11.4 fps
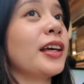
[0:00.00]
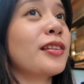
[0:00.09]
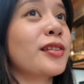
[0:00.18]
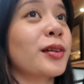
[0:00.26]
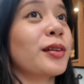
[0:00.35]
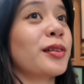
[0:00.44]

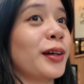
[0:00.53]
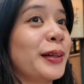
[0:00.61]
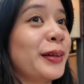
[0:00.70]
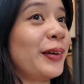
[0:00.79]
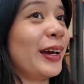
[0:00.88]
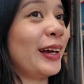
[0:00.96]
it's
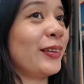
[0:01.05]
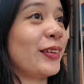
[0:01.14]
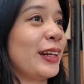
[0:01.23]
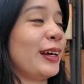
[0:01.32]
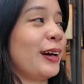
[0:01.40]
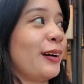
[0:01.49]
starting to rain
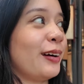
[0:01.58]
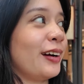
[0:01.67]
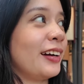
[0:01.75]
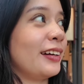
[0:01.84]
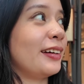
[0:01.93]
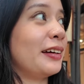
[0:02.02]
really
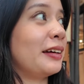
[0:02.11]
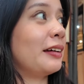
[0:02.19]
hard.